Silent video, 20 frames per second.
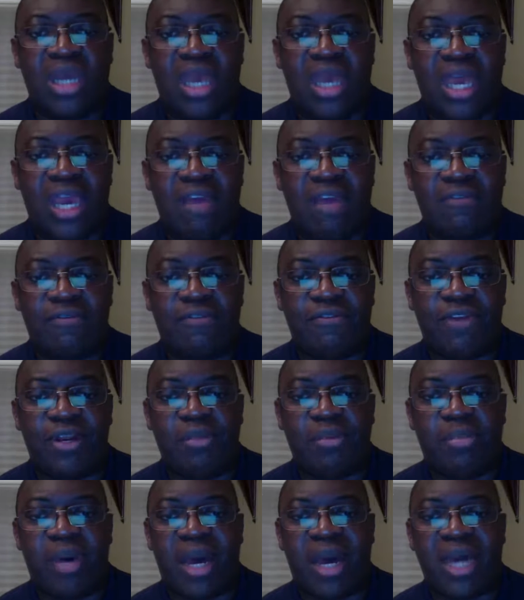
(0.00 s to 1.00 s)
and Fred
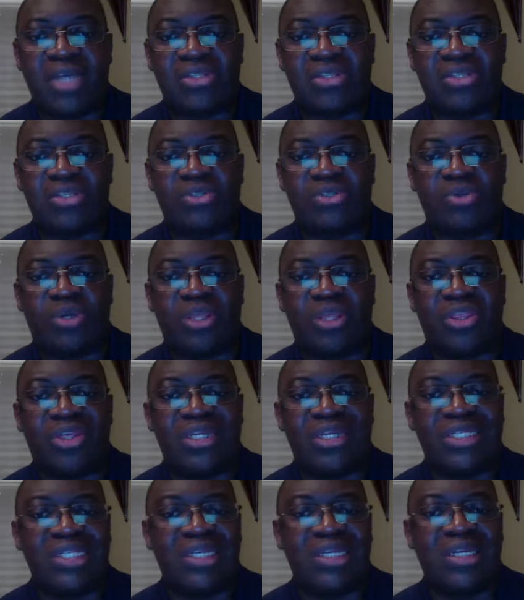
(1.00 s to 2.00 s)
Pass,
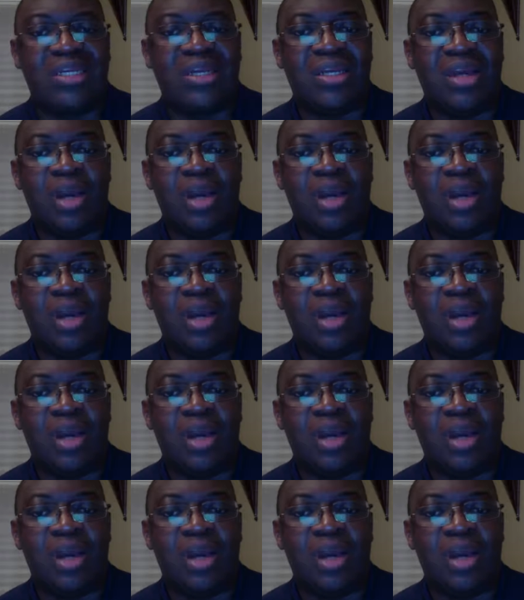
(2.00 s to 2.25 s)
2013,